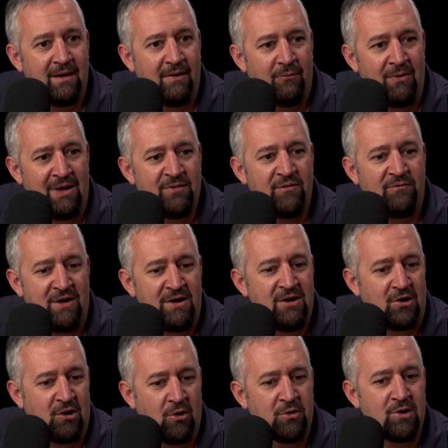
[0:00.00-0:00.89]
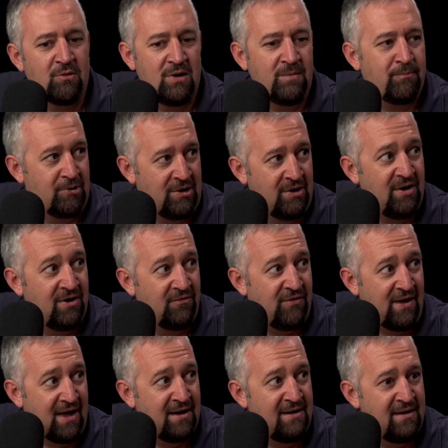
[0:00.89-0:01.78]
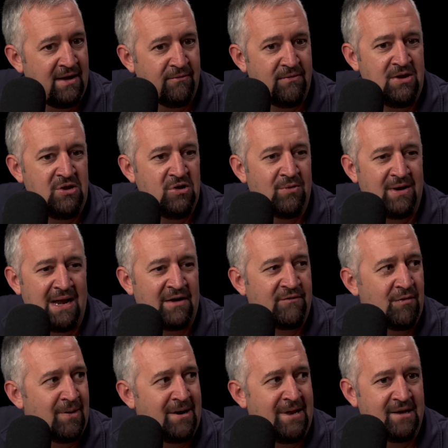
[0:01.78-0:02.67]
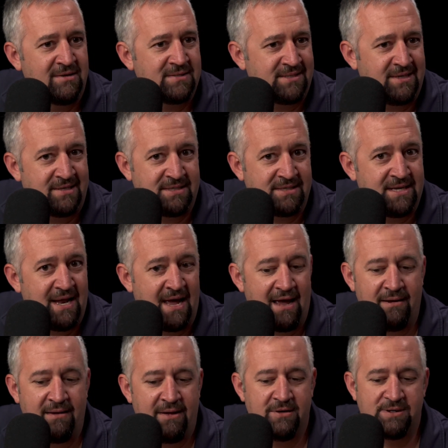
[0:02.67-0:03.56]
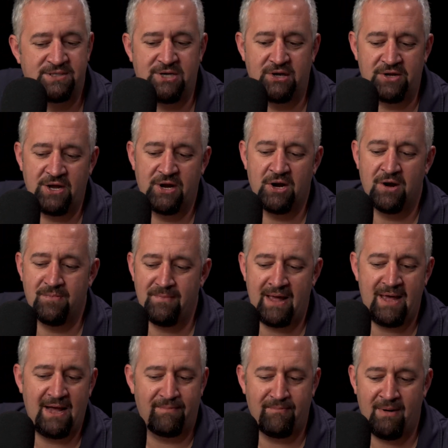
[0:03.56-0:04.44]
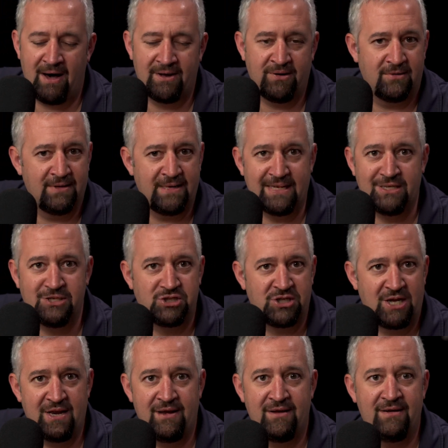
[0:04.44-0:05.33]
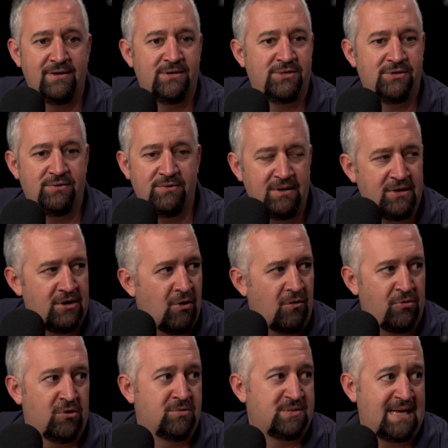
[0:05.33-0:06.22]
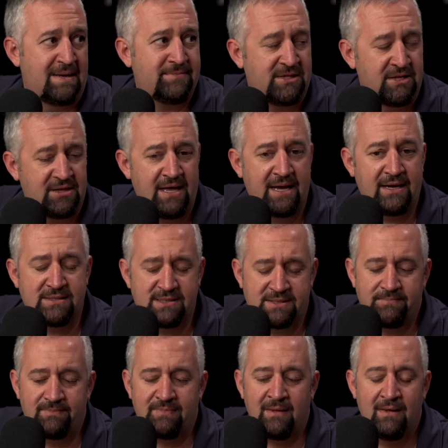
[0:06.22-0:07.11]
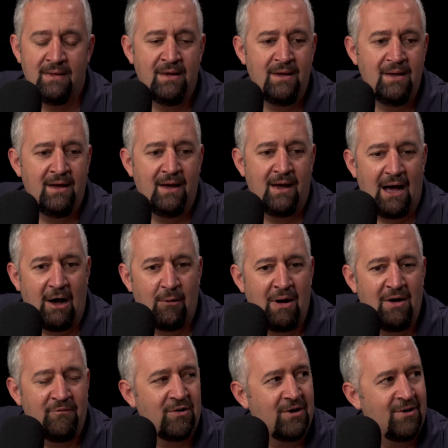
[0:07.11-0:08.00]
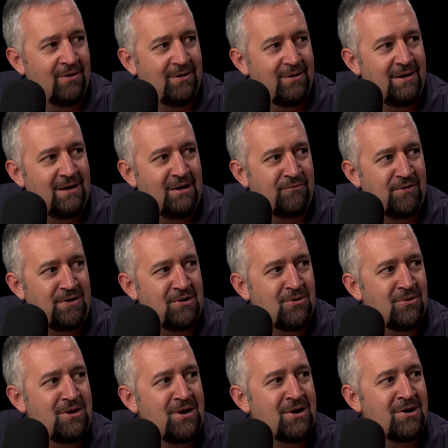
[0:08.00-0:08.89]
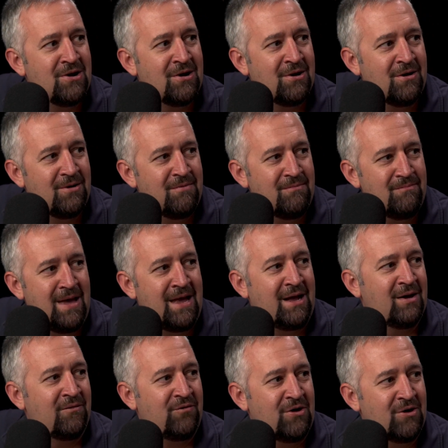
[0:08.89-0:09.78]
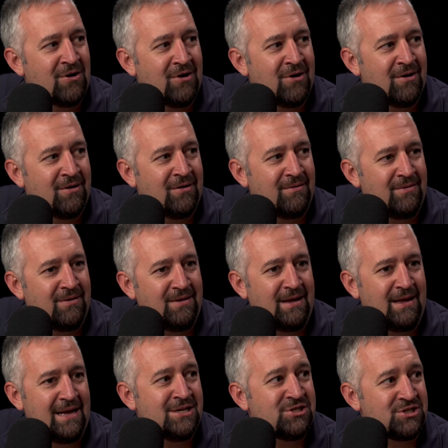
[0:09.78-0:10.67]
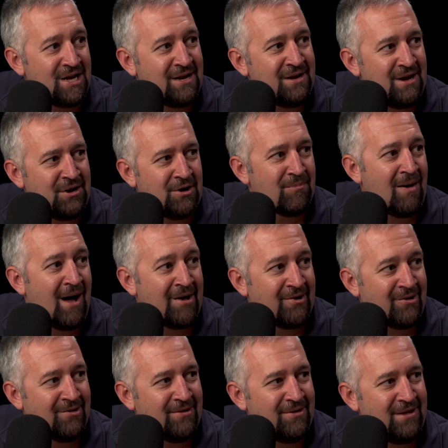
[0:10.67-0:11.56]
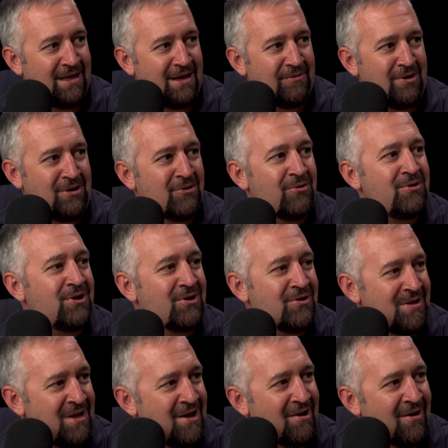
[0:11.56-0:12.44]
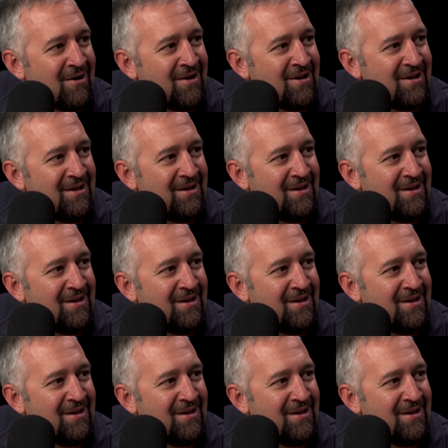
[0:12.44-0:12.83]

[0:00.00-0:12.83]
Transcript: we have a Vin decoder where we put it in a VIN, and we do what everybody else does today. Here's your year, make, model, engine, those types of things. However, if we know your make of your engine and your model, and we know your year,